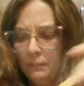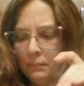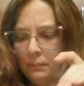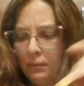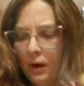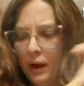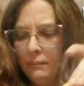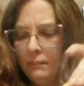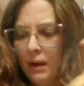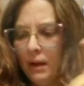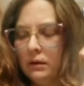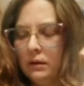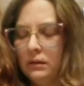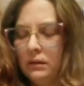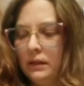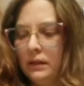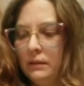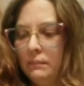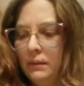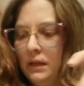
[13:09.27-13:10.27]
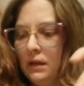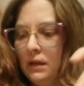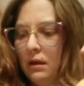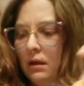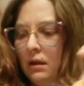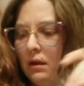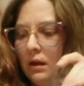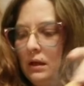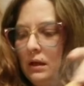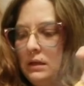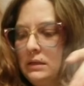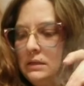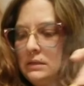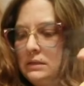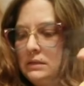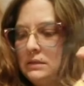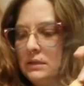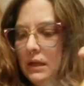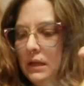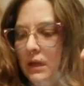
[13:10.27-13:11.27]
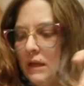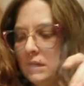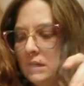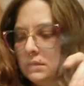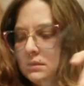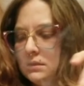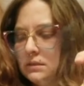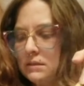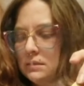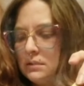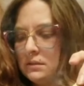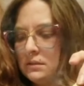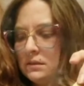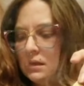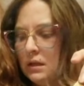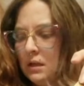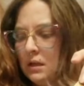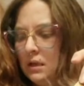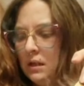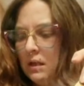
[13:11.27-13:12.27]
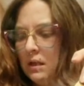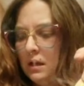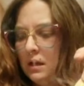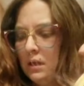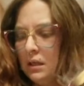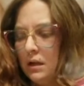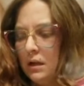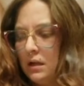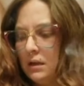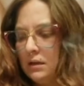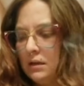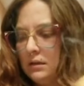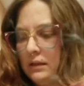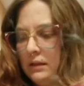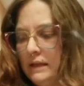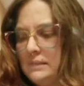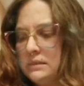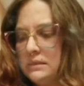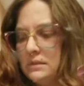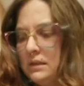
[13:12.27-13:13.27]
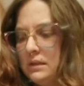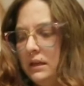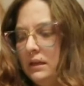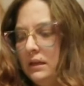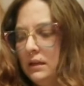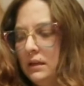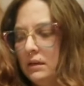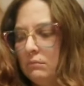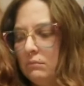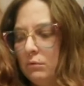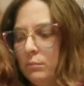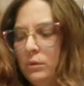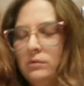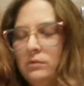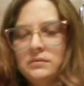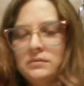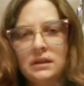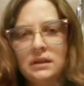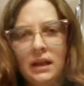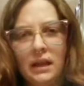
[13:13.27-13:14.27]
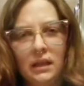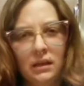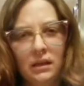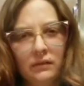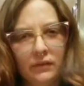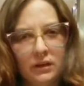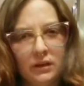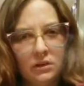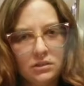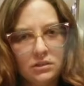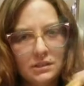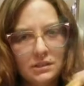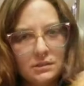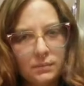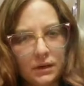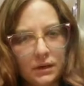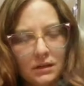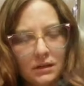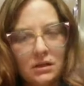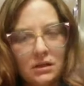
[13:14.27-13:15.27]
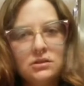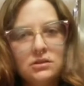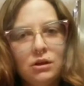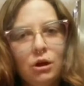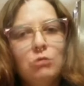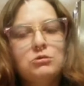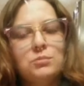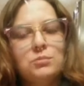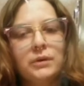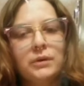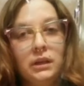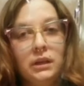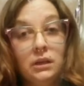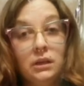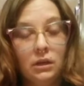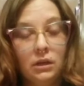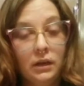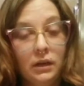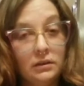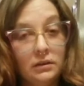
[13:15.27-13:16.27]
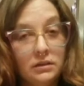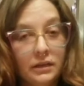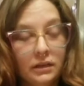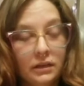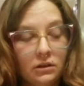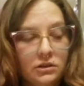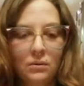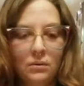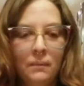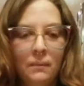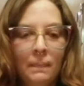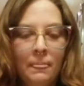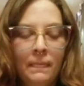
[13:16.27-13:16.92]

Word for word: Primarily because it's cleansing and it removes the negative energies, but it also helps bring in good energy.